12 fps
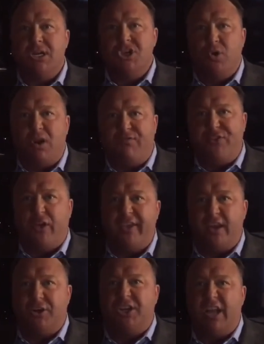You can feel the
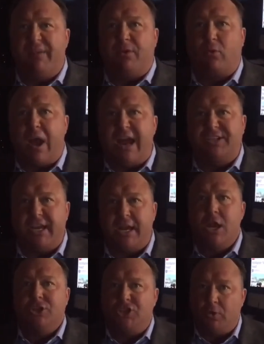energy level
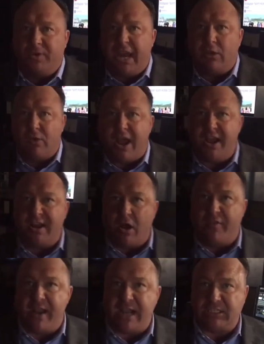rising. So get ready to go
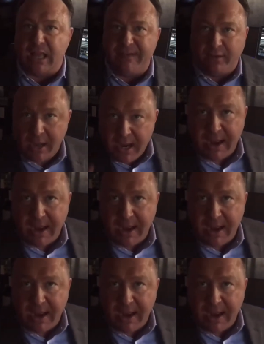to the next level.